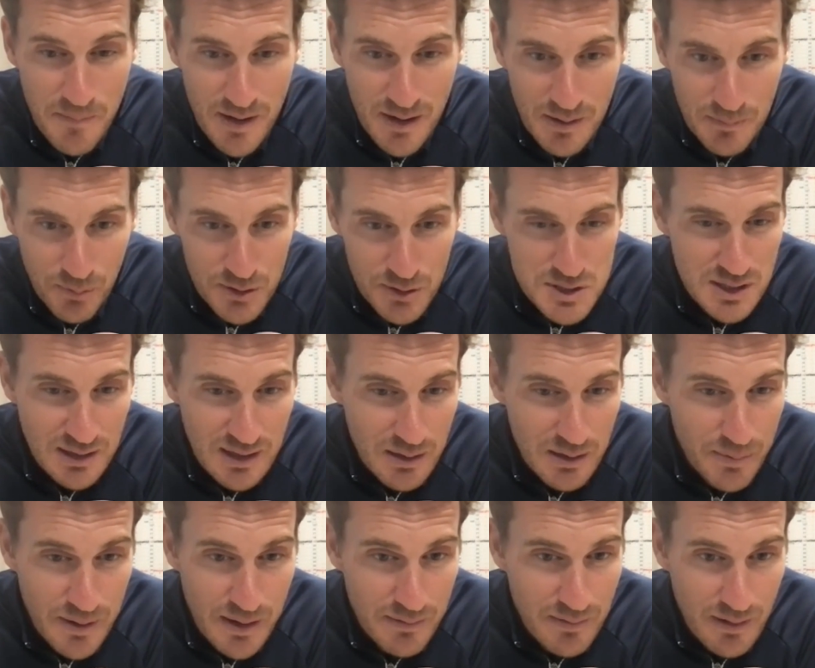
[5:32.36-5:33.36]
puts a little
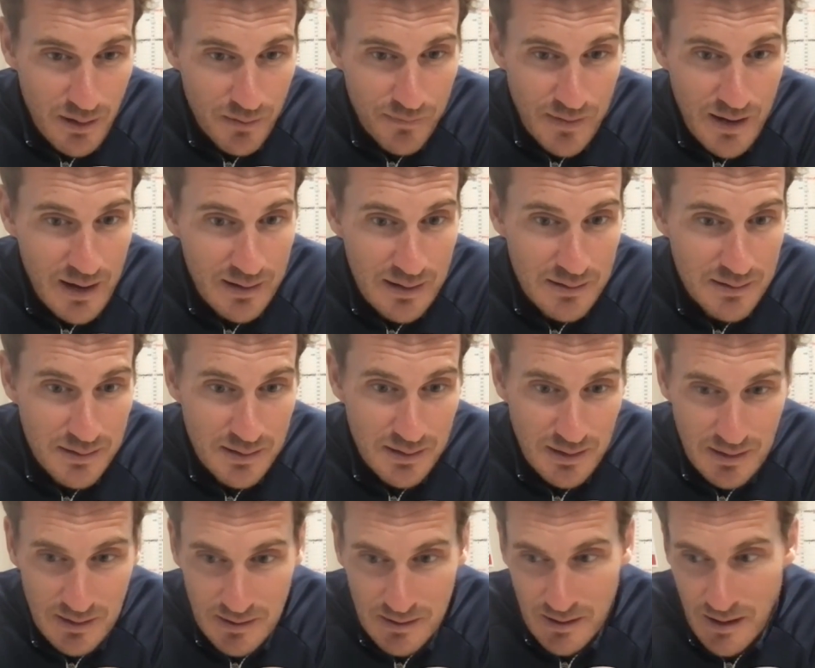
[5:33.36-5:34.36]
bit of added
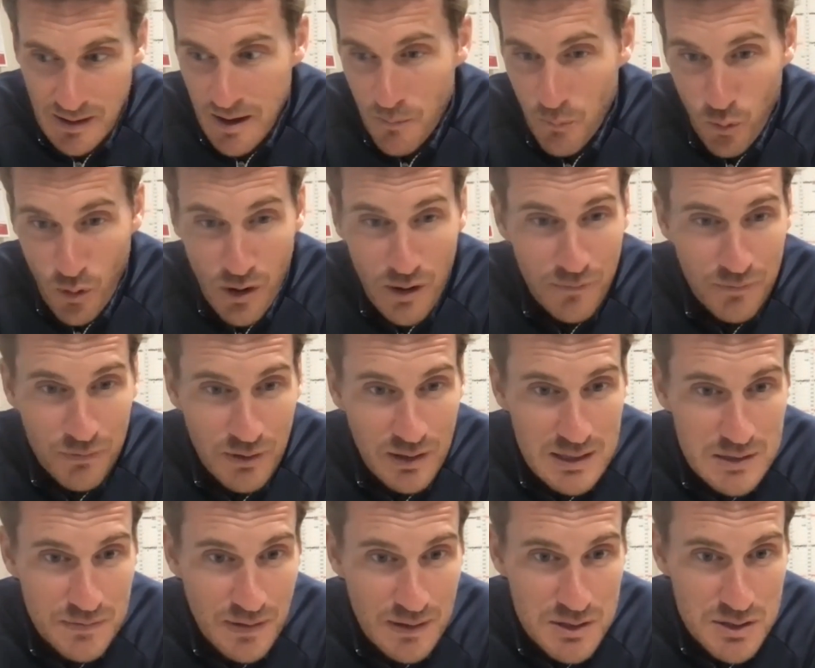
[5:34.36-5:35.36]
worth to
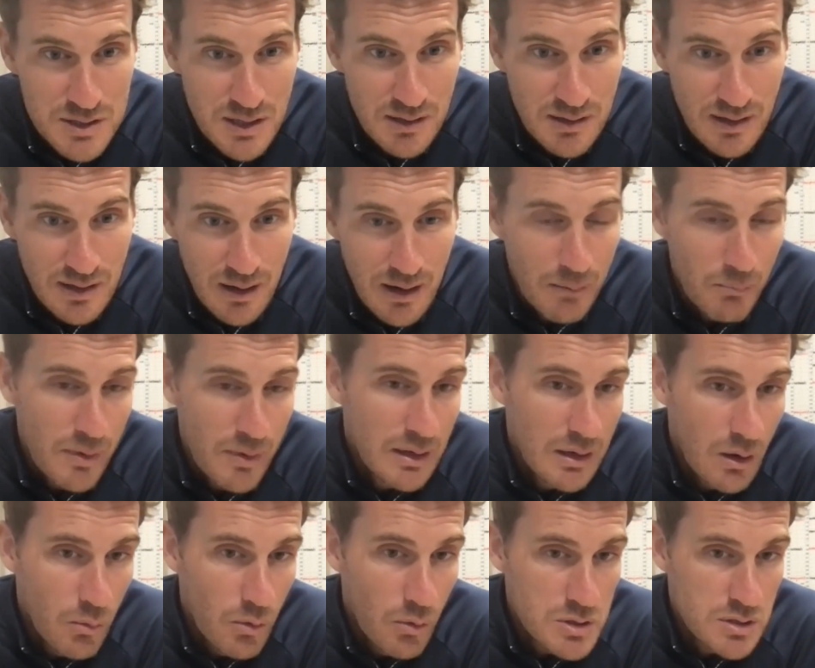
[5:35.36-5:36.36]
this fixture. And we
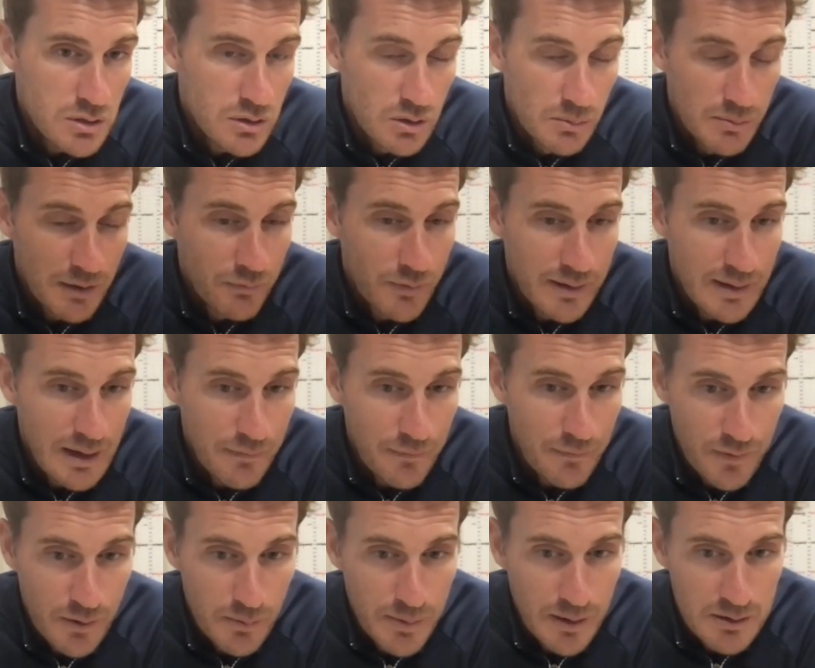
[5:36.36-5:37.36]
know what's to come if we get
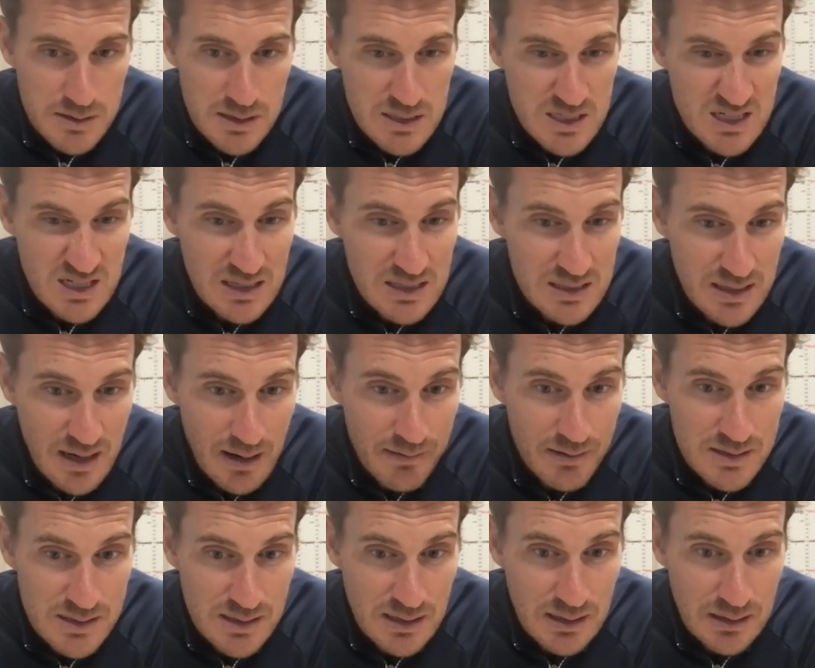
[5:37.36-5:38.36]
through, because it's six
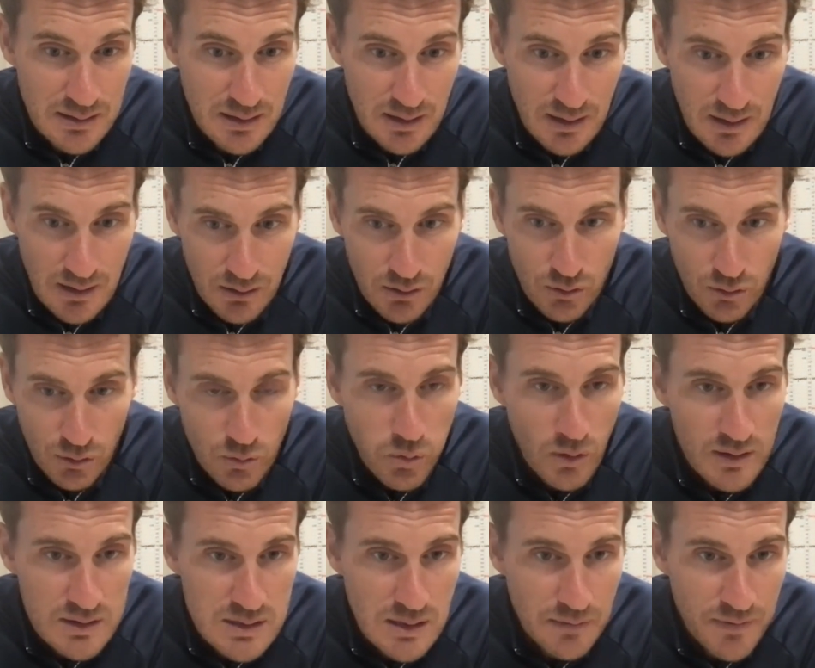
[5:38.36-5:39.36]
guaranteed good
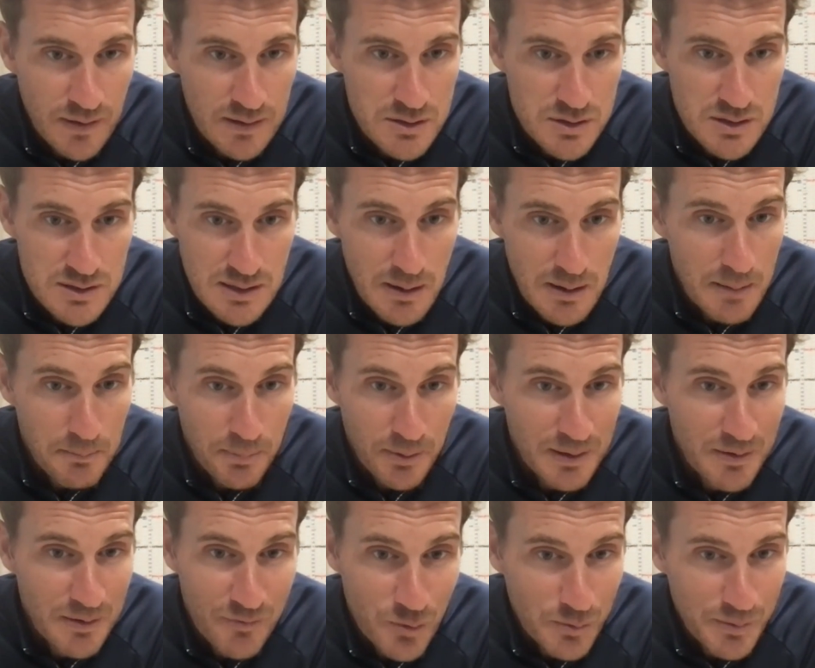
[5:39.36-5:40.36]
quality fixtures, and
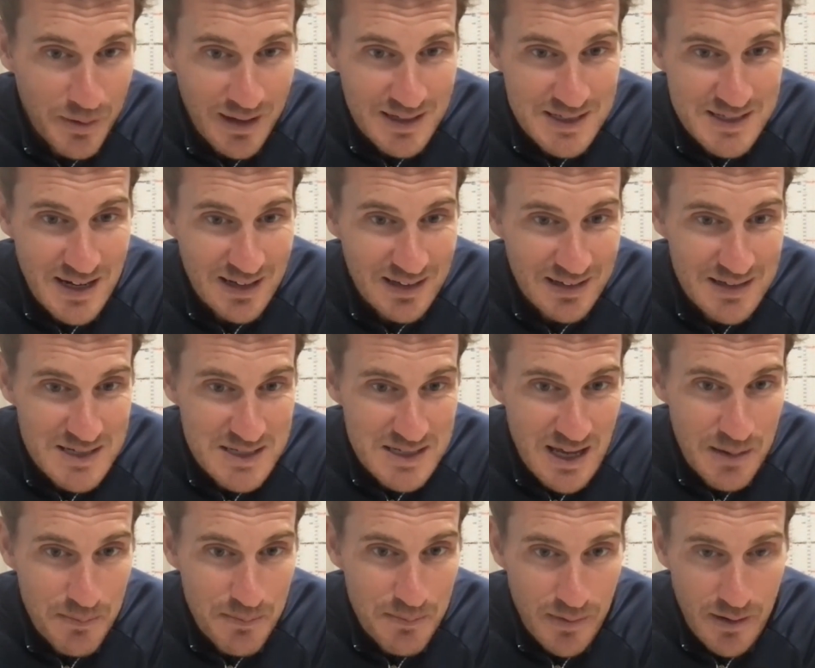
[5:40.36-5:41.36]
Plymouth will be exactly the
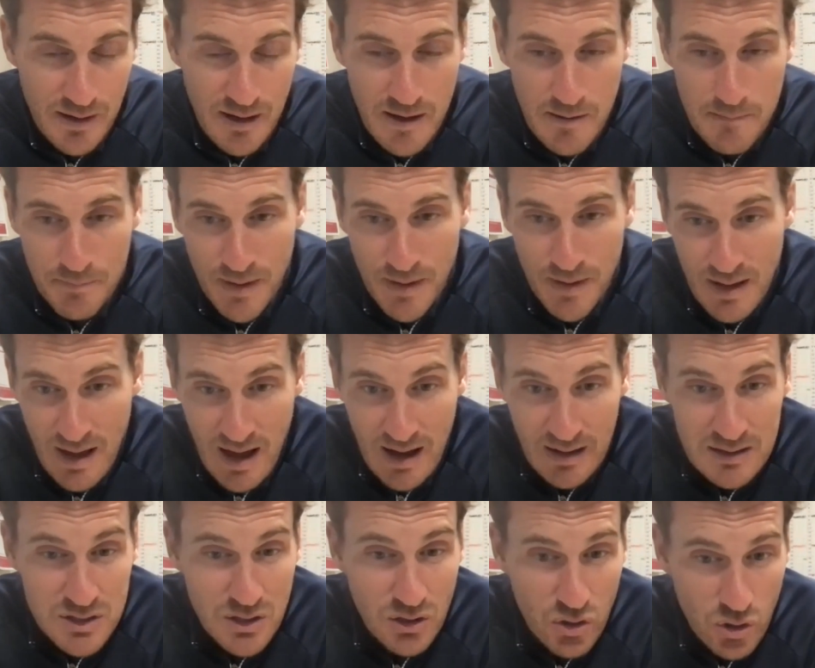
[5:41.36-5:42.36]
same. And
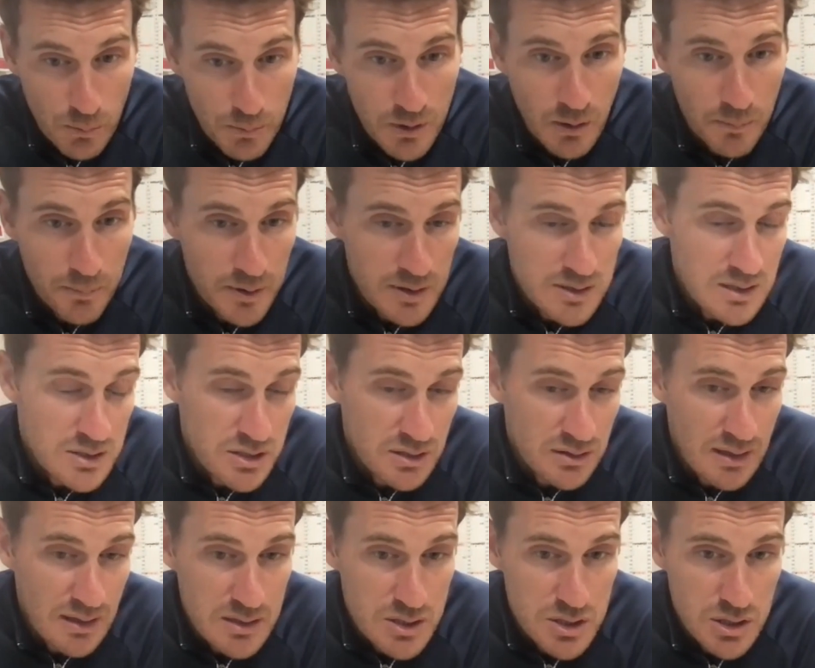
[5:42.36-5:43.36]
it's a cup competition
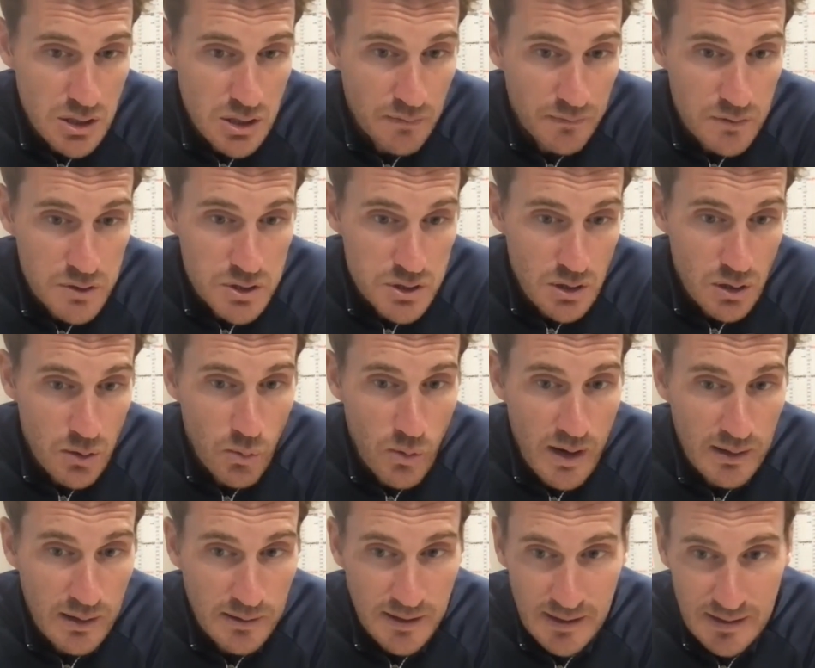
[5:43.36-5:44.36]
that has served us so
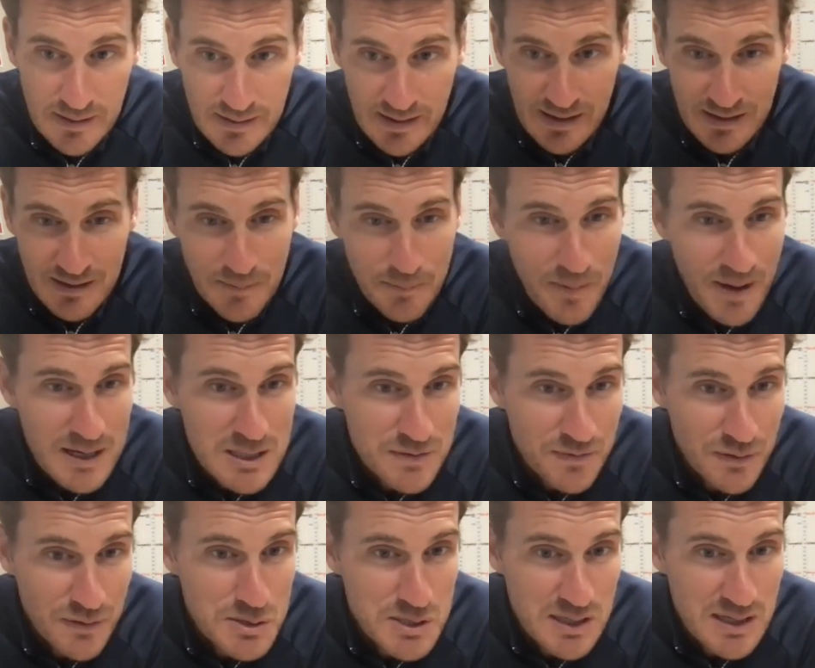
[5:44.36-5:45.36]
well in the past
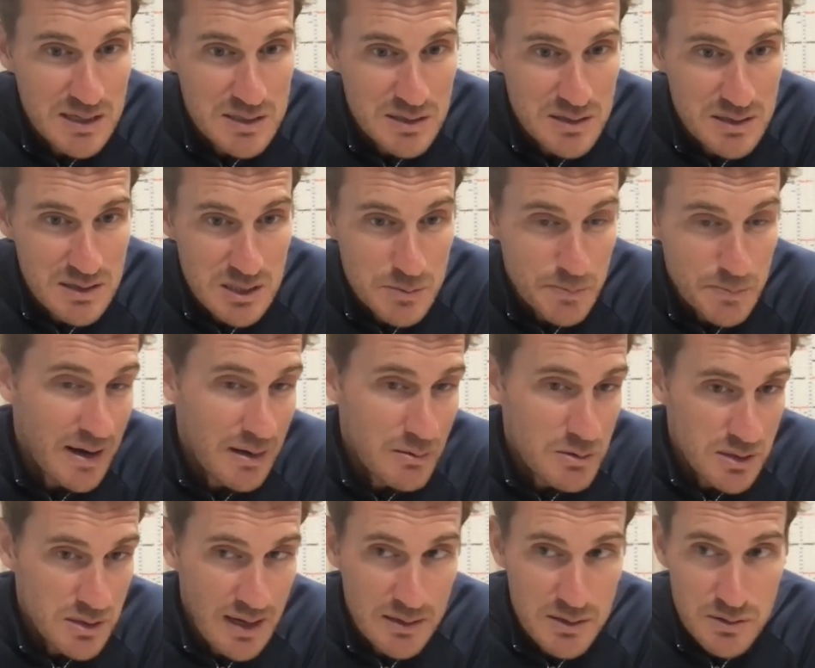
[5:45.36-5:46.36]
few seasons, despite it was
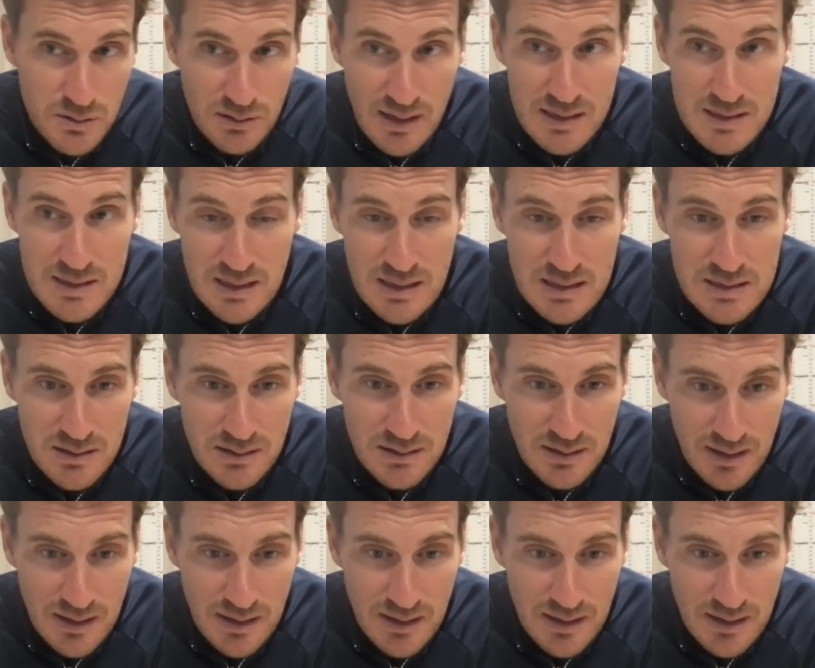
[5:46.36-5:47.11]
cancelled last season.